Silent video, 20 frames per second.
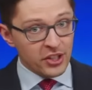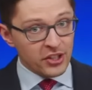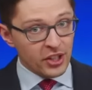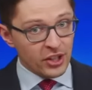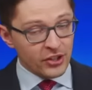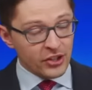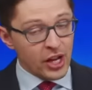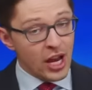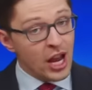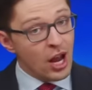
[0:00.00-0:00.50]

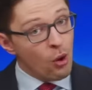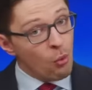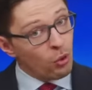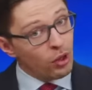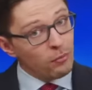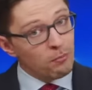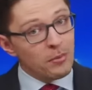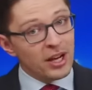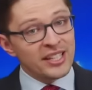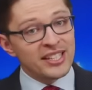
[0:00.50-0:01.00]
well, my team and
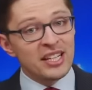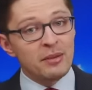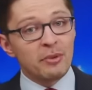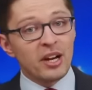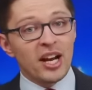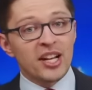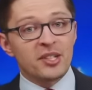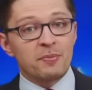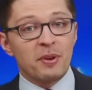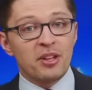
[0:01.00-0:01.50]
I spent the
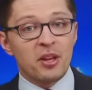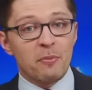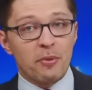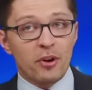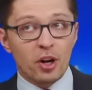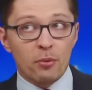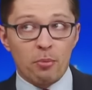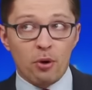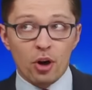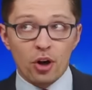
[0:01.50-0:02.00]
better part of
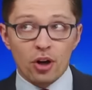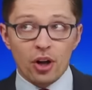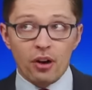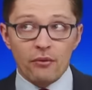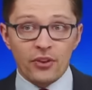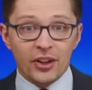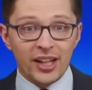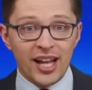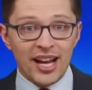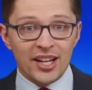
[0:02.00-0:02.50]
the last
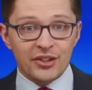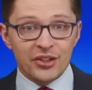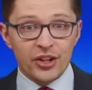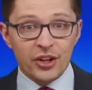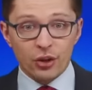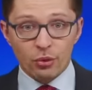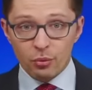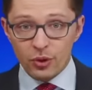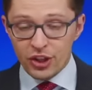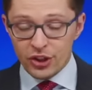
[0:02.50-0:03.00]
year
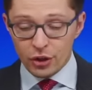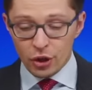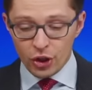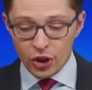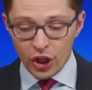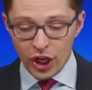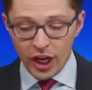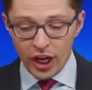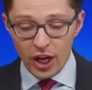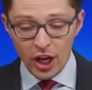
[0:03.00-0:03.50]
researching,
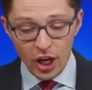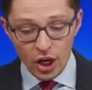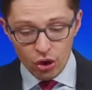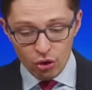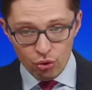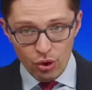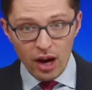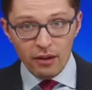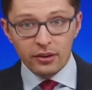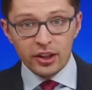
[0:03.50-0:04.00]
traveling the
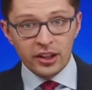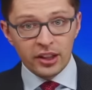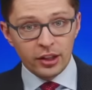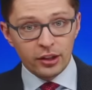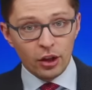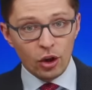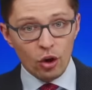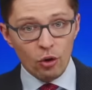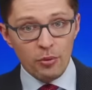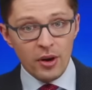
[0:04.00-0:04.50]
globe,
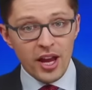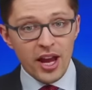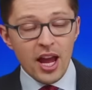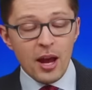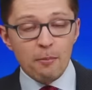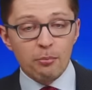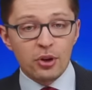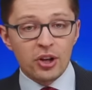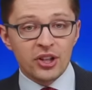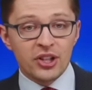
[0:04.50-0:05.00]
and putting
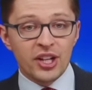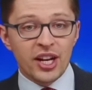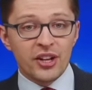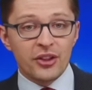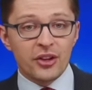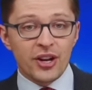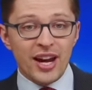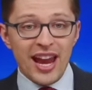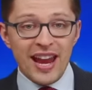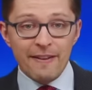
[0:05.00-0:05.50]
together a
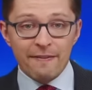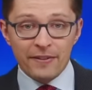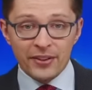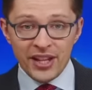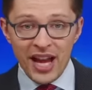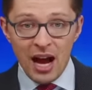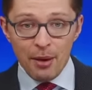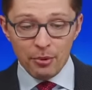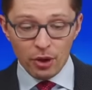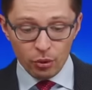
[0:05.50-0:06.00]
phenomenal
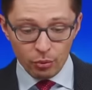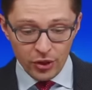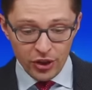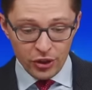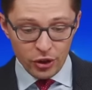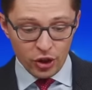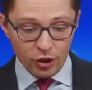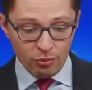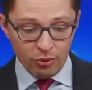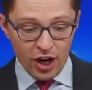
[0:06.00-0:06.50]
research
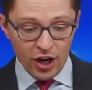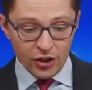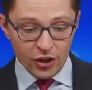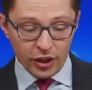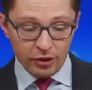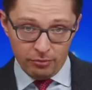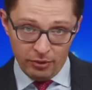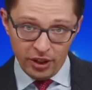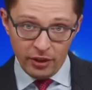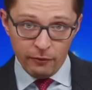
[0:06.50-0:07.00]
project in the form
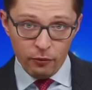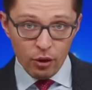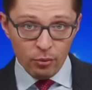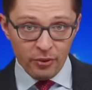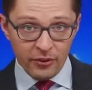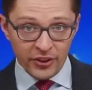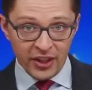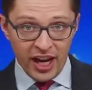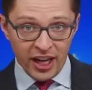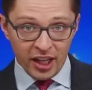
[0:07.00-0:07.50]
of a
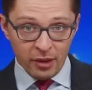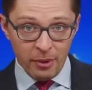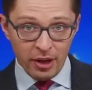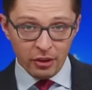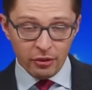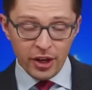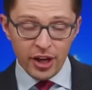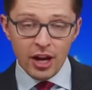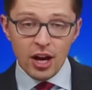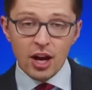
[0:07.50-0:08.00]
documentary
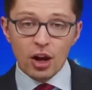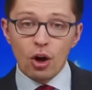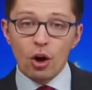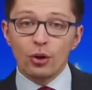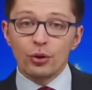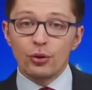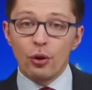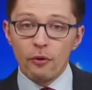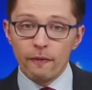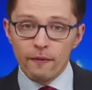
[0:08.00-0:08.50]
called No
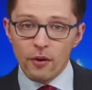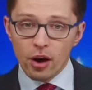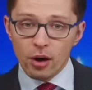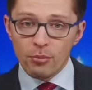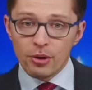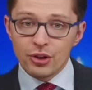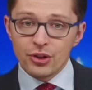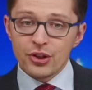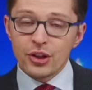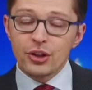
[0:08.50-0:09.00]
Farmers, No
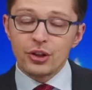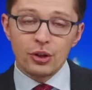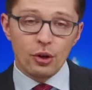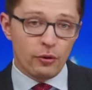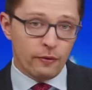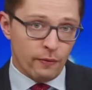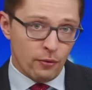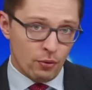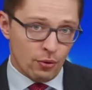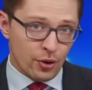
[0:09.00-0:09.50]
Food.
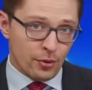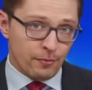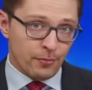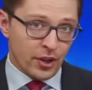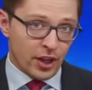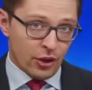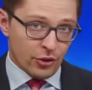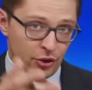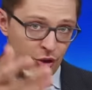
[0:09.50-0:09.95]
Here's a trailer.